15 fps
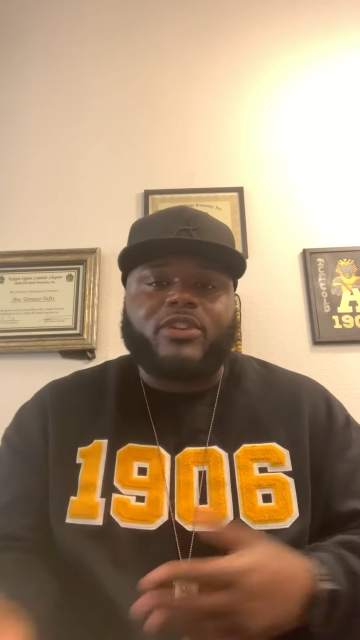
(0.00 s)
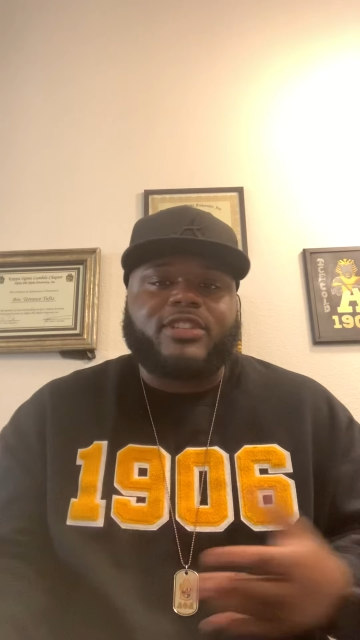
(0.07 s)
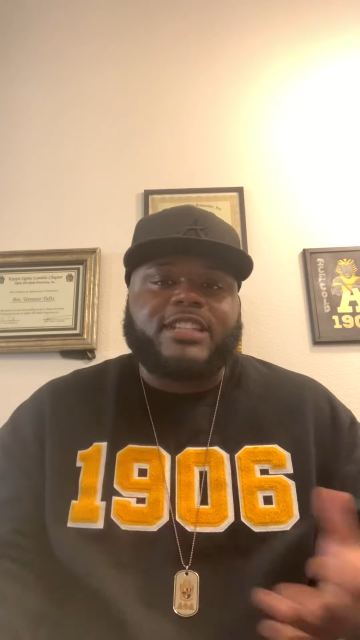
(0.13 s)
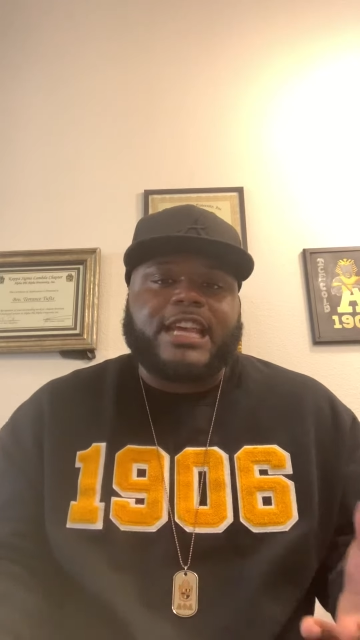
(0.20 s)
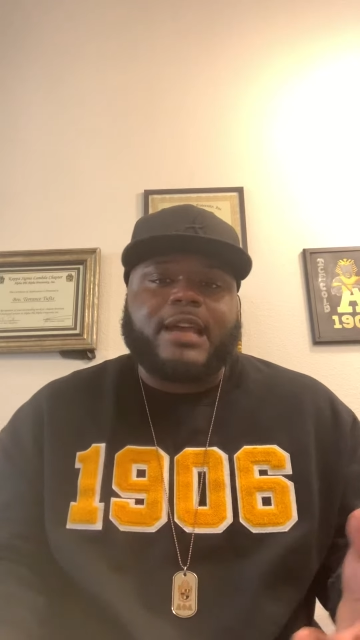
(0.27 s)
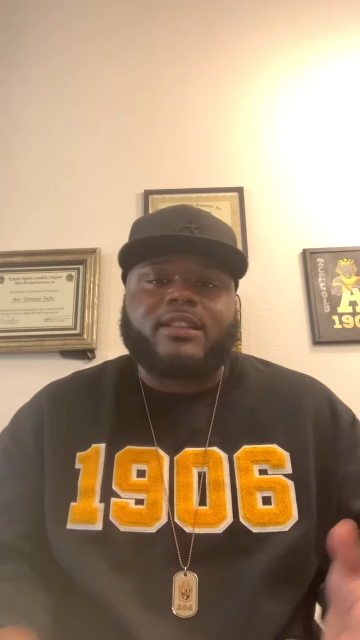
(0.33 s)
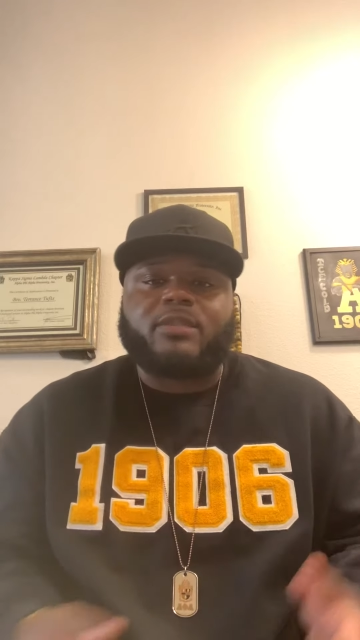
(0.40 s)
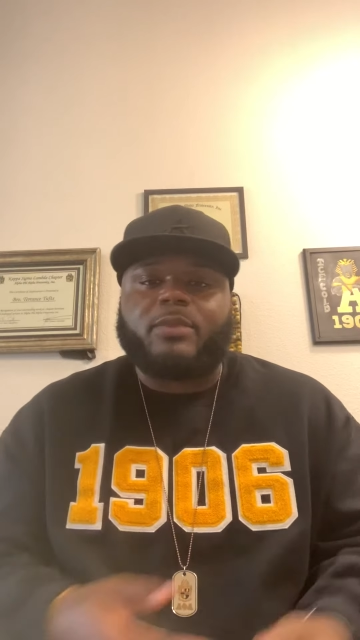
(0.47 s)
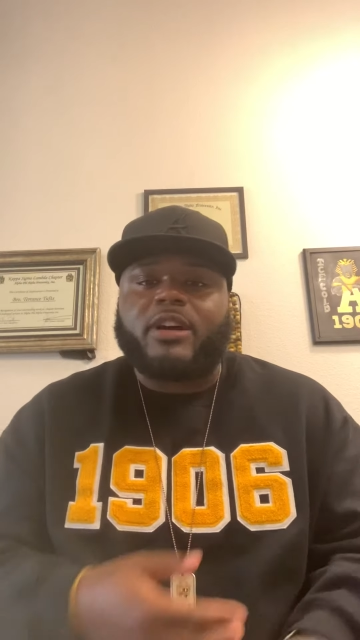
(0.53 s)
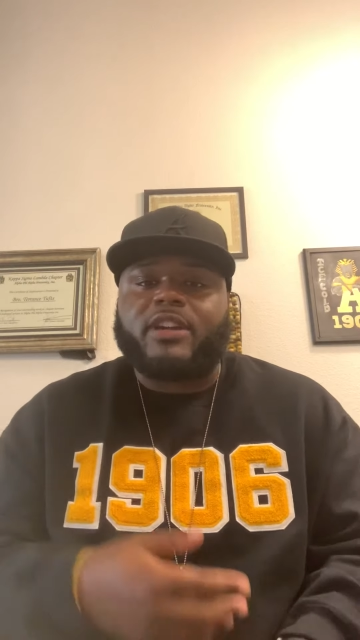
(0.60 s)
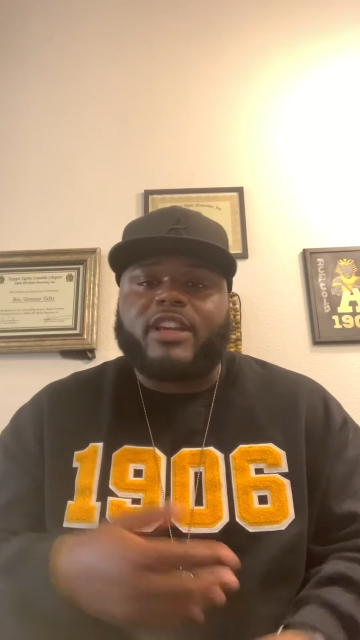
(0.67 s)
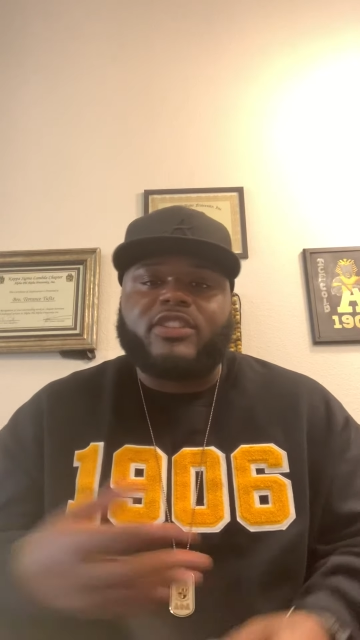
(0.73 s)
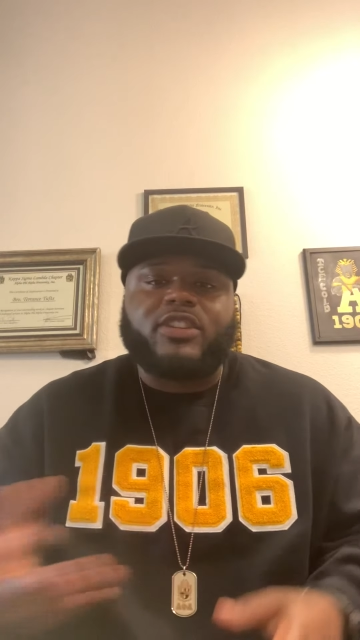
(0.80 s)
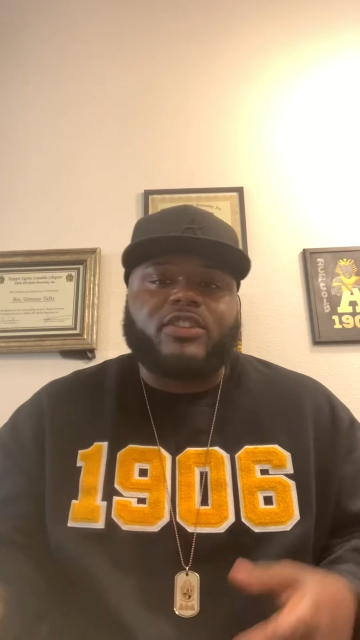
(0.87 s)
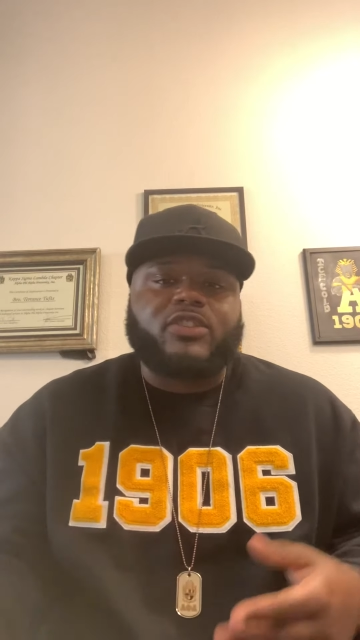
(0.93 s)
jabs about
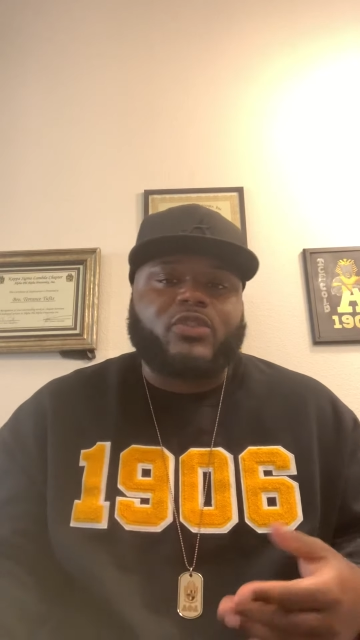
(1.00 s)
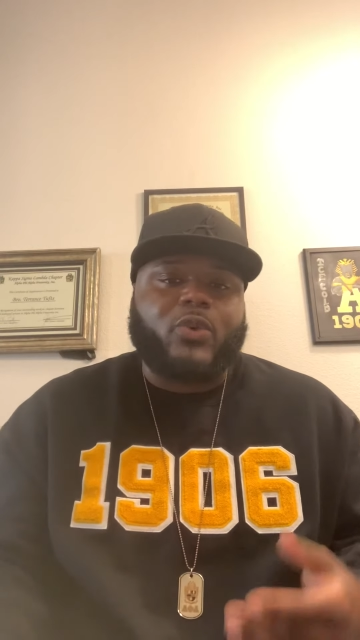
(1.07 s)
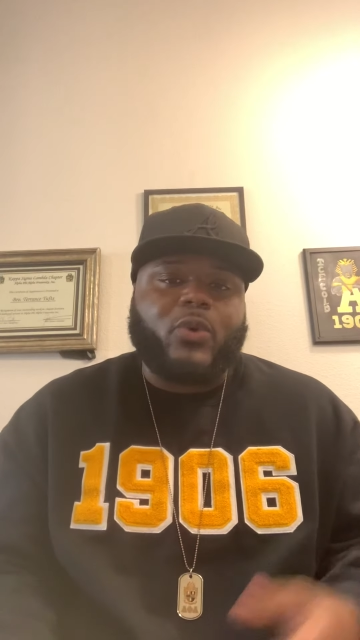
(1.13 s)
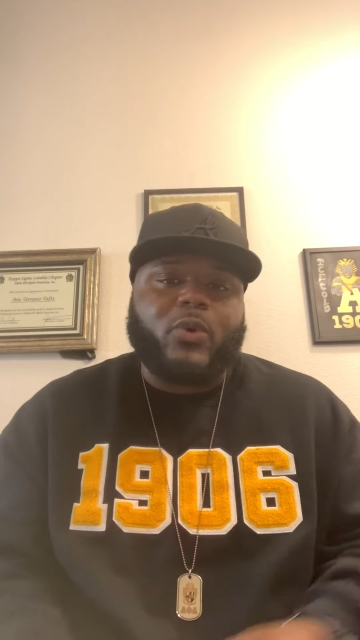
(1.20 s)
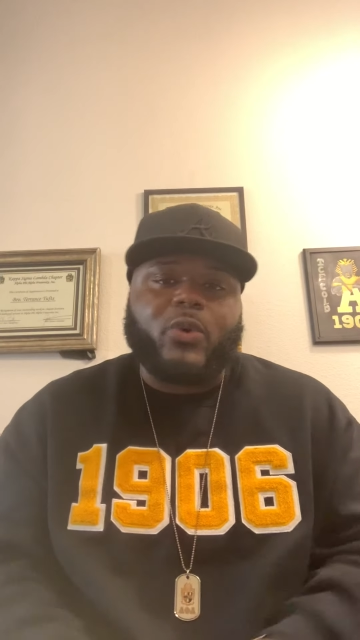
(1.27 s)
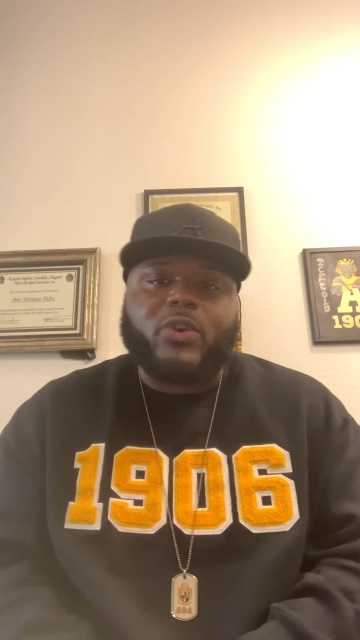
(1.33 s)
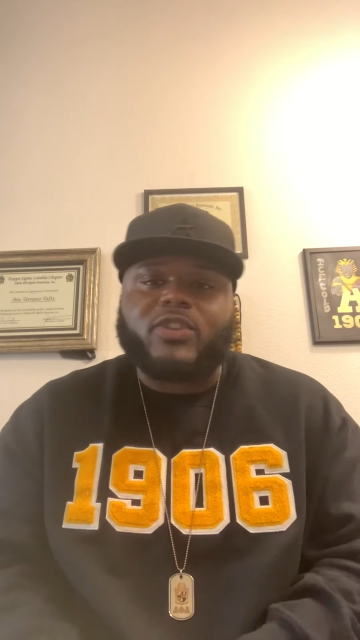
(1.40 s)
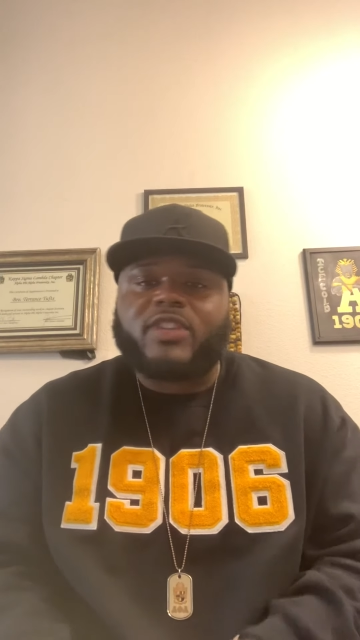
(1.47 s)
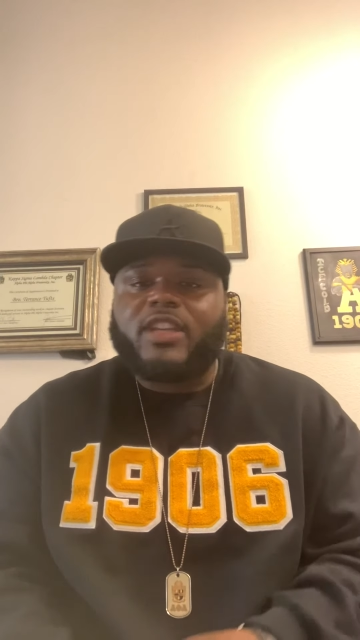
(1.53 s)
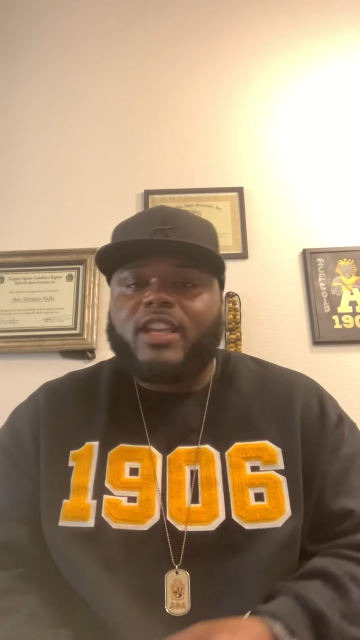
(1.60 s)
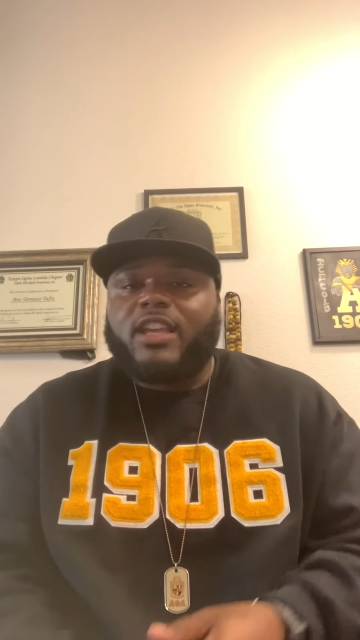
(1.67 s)
each other's orgs.